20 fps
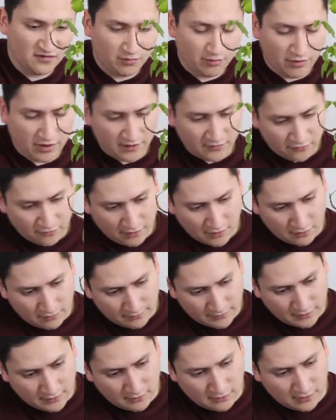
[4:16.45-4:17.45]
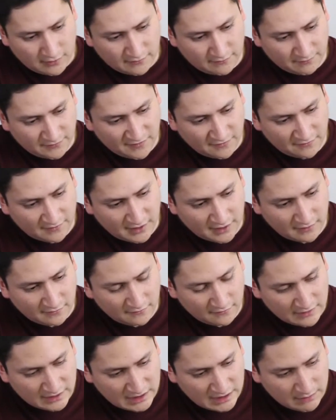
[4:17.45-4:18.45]
branch right over here, I'm deciding
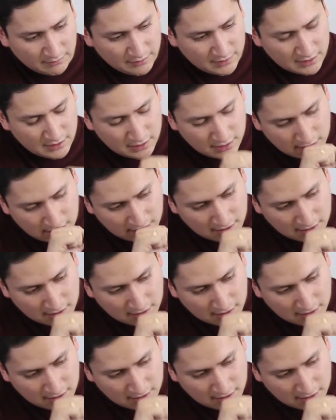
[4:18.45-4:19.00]
to keep it